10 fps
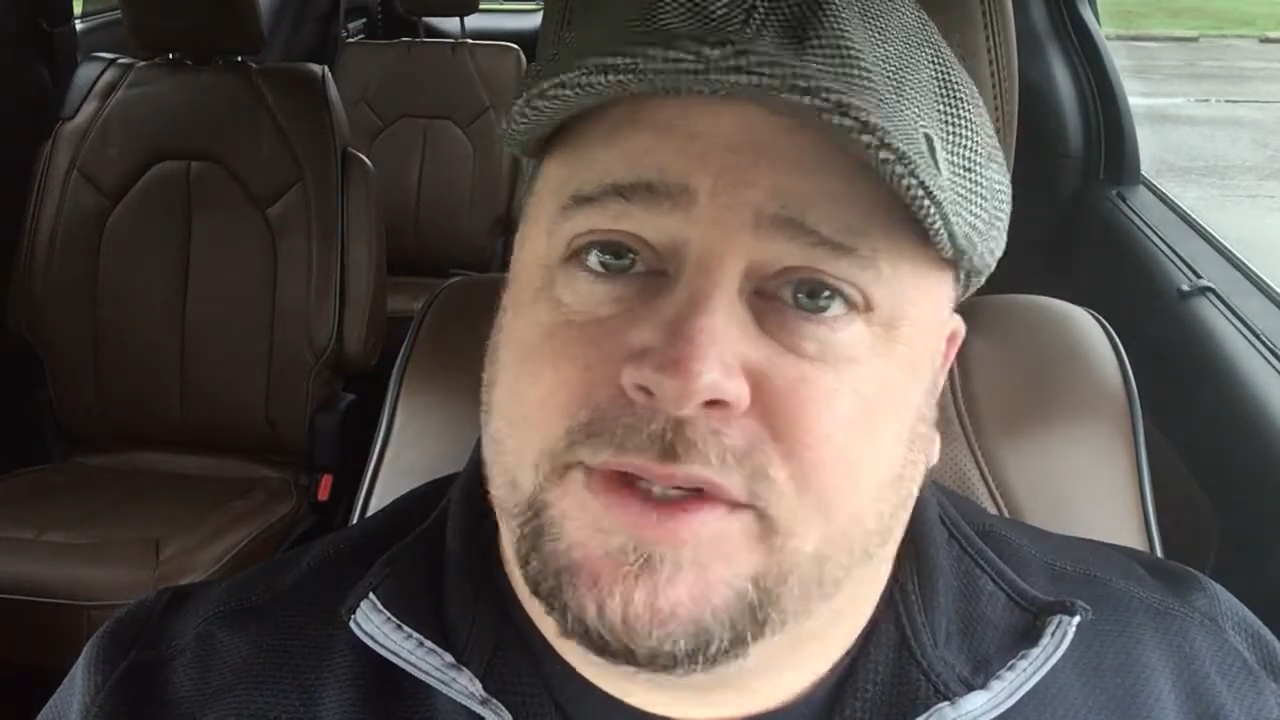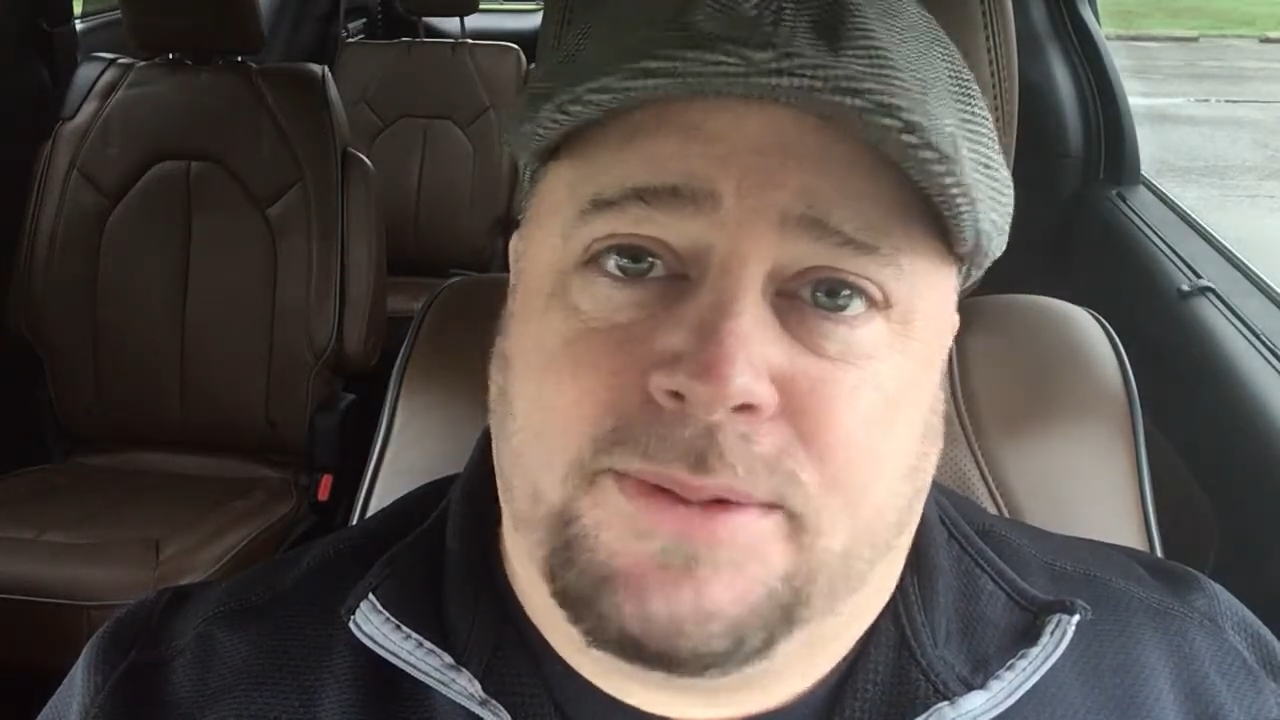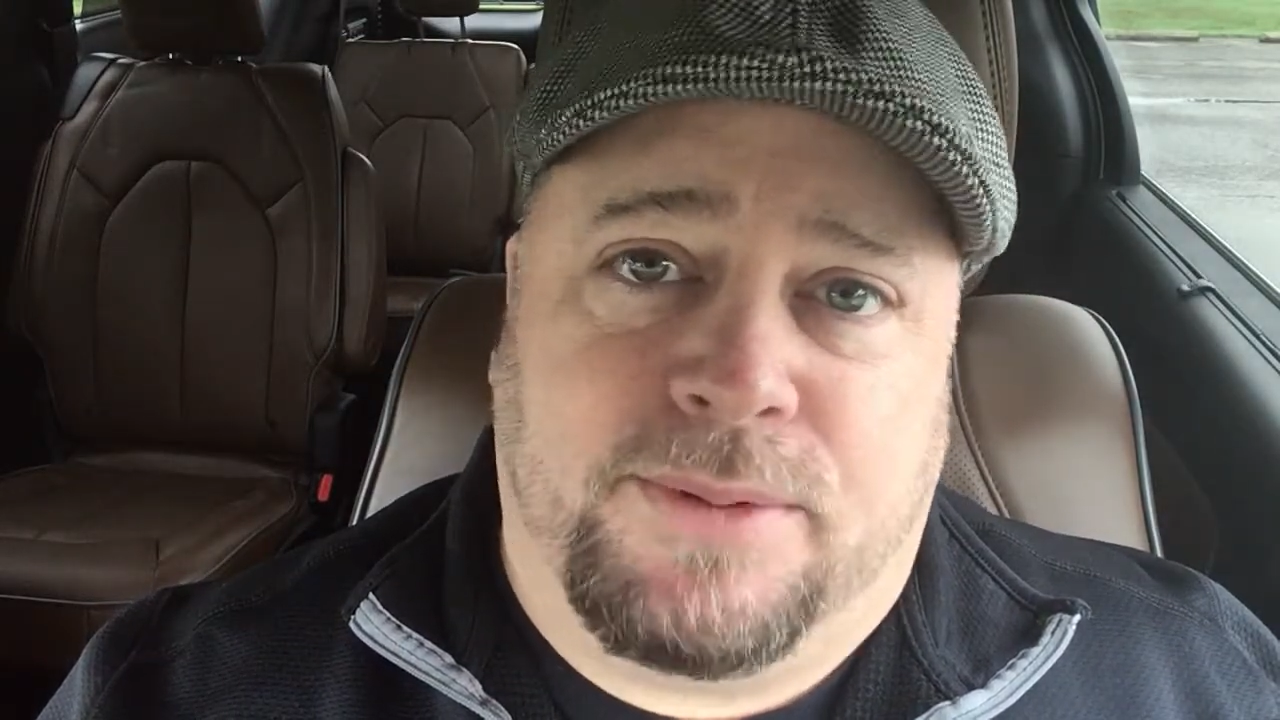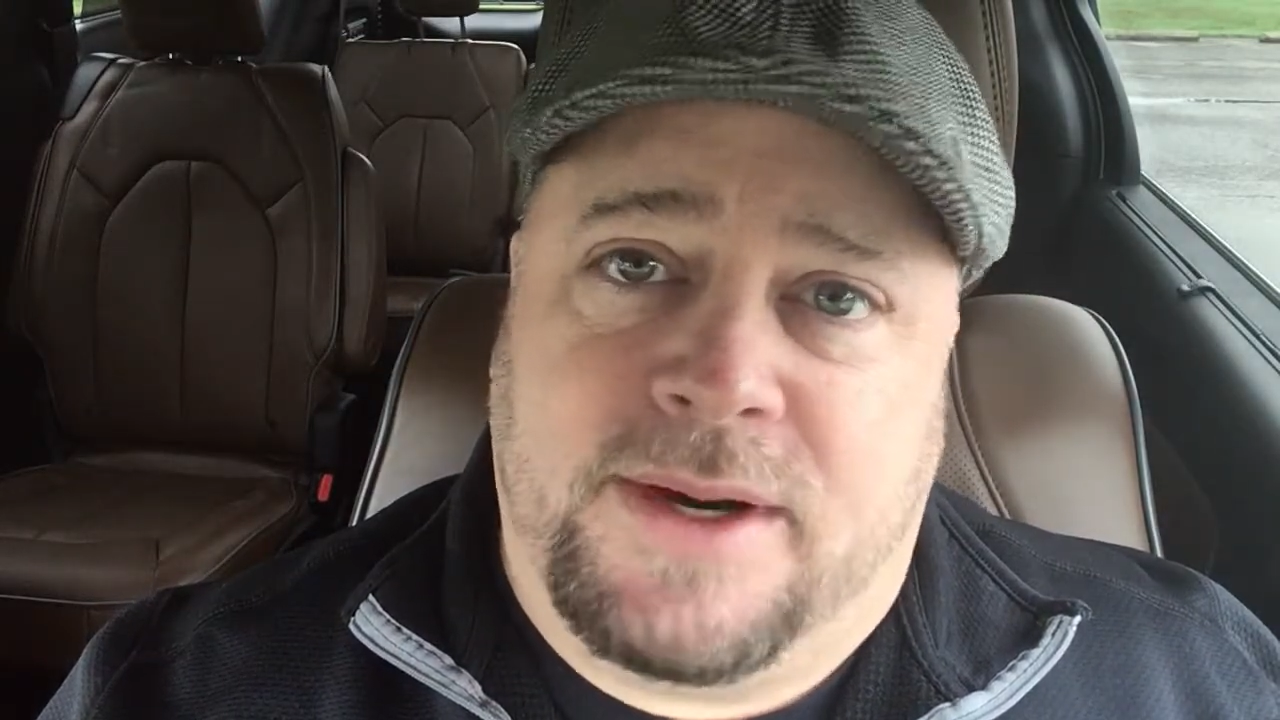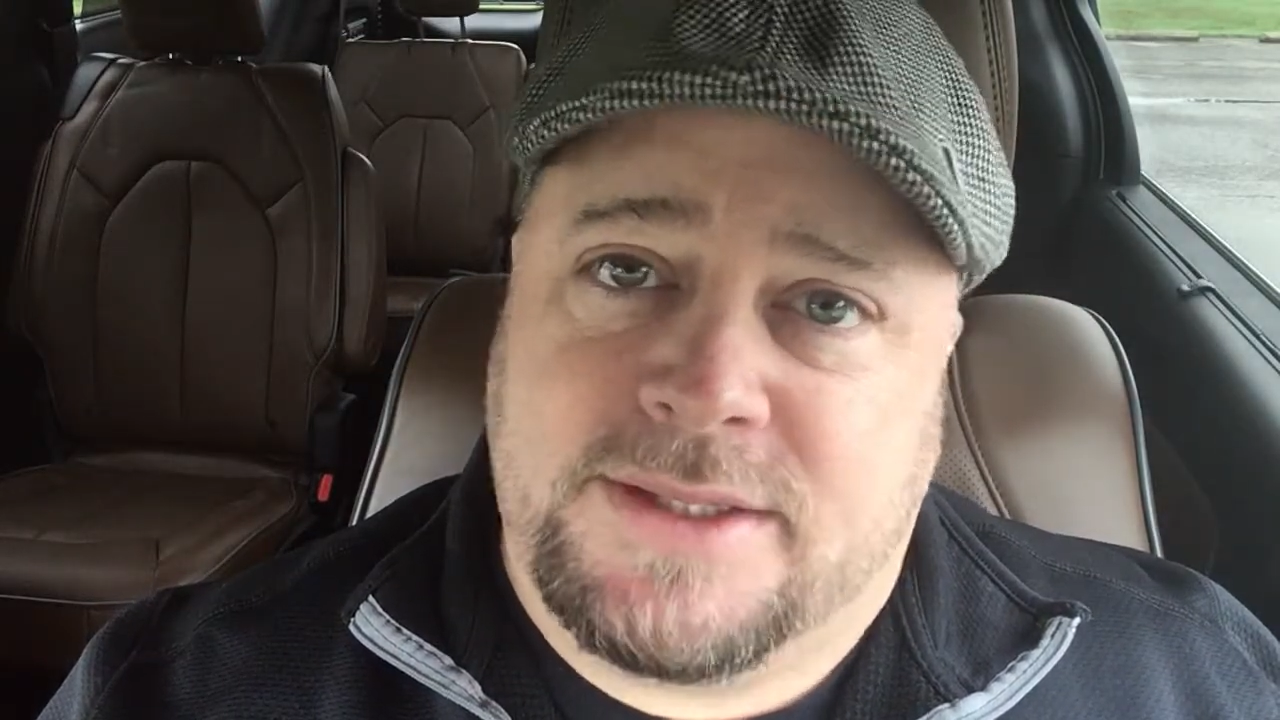
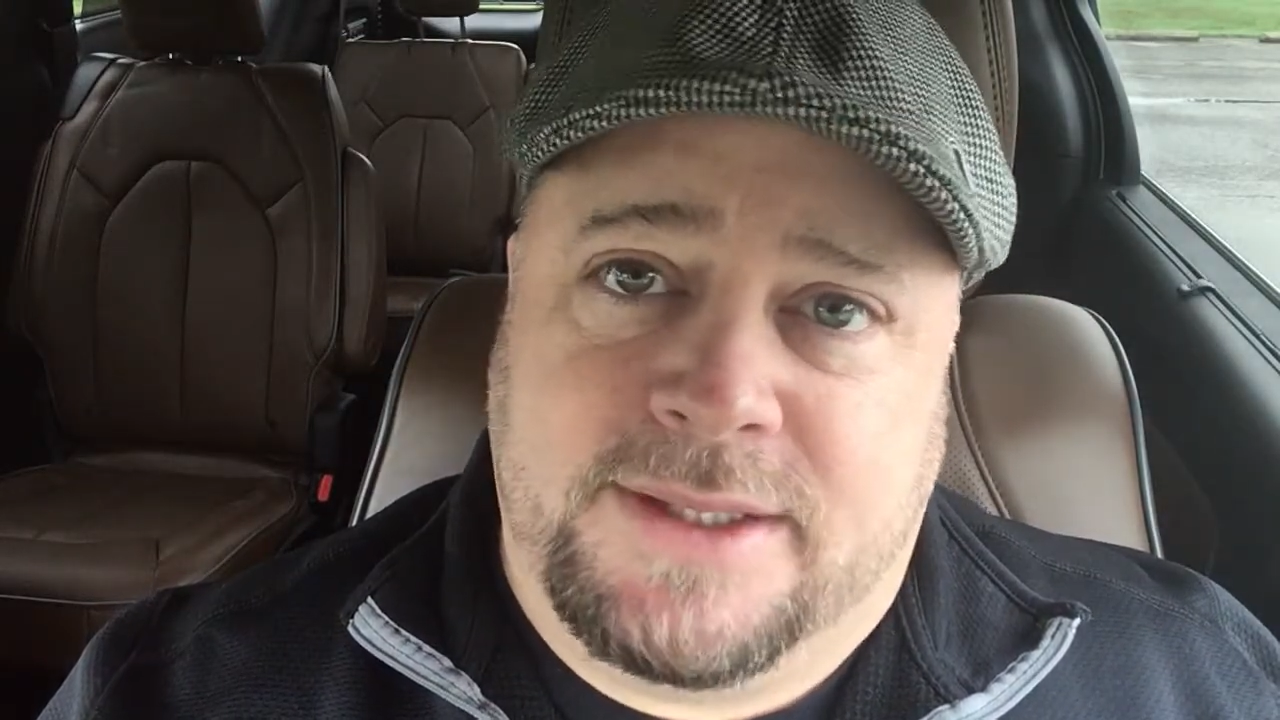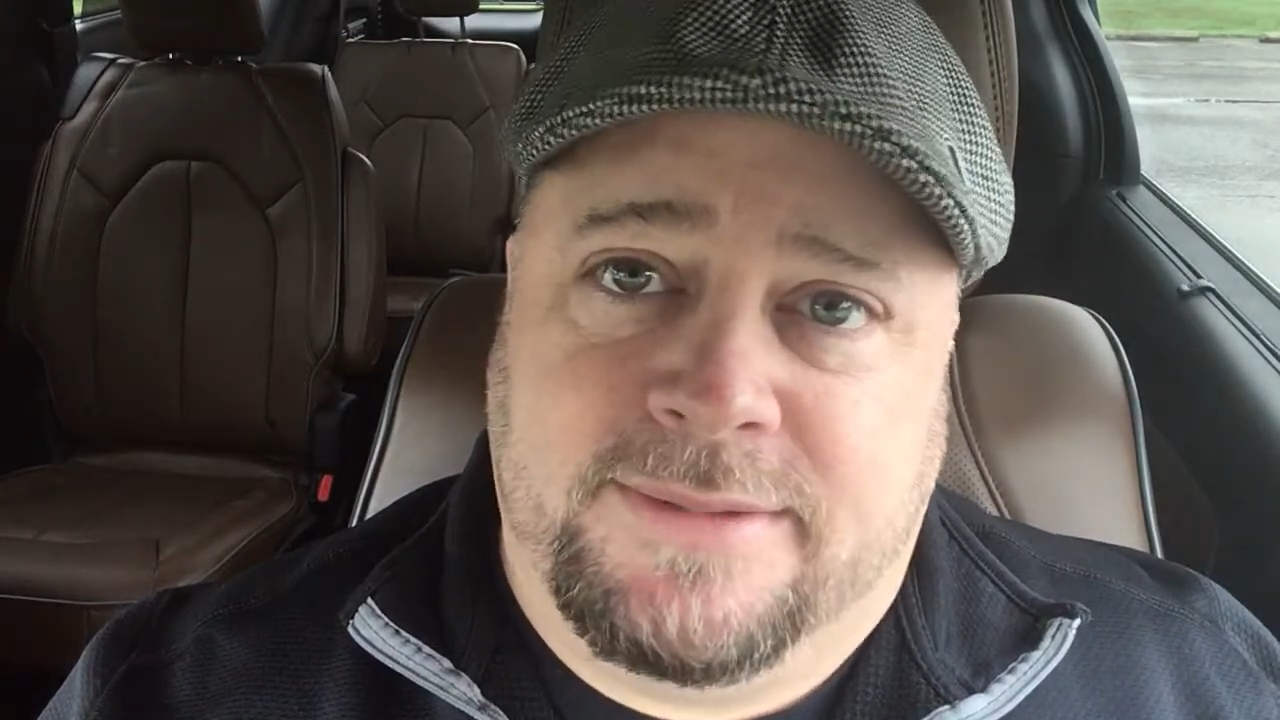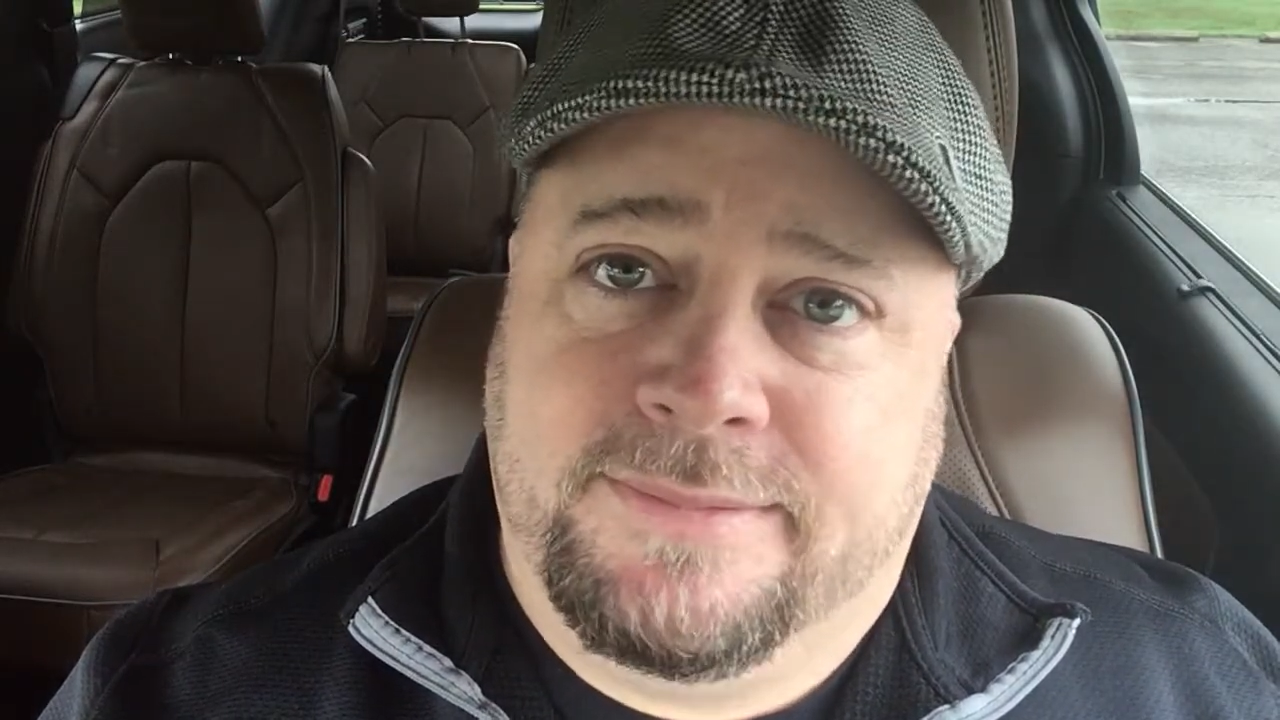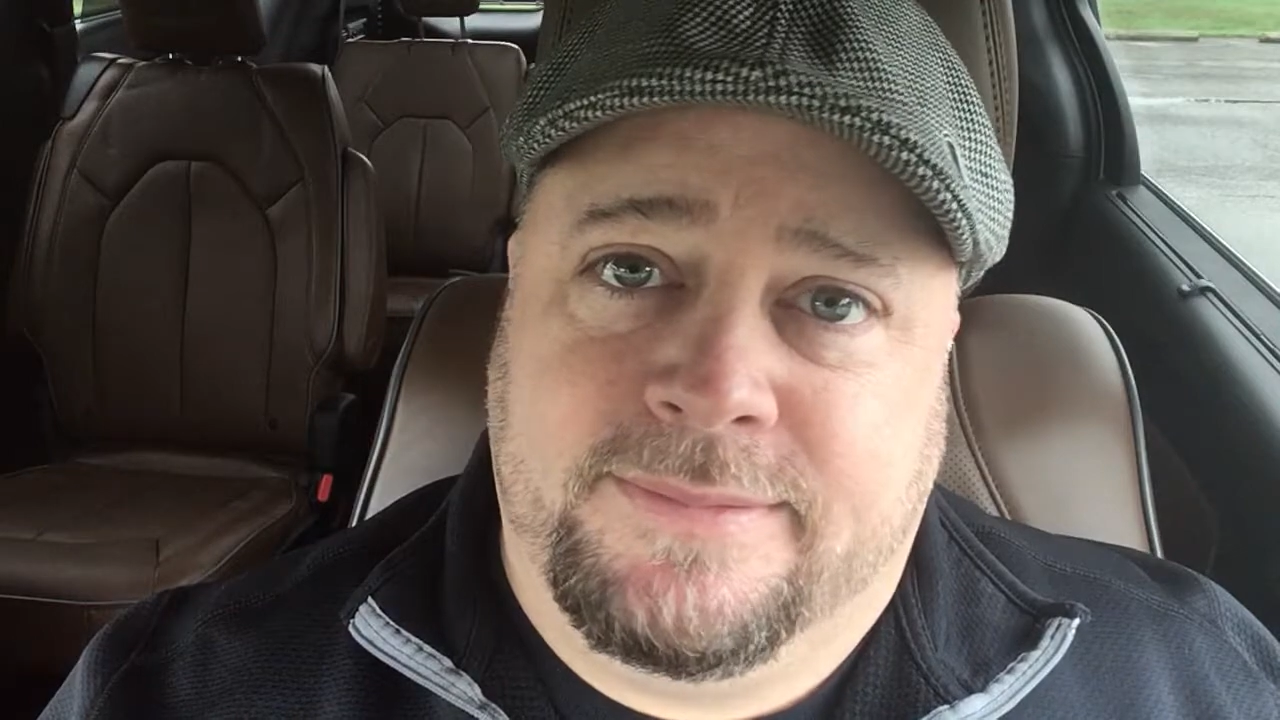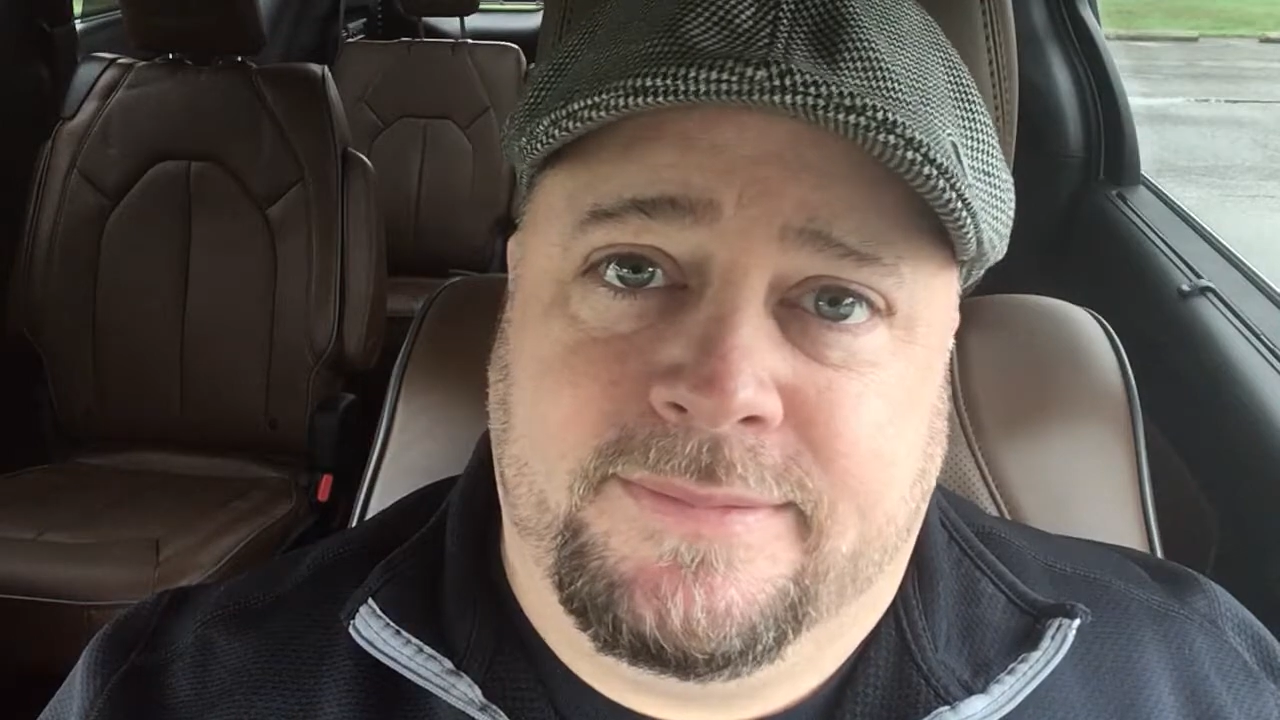suppress it.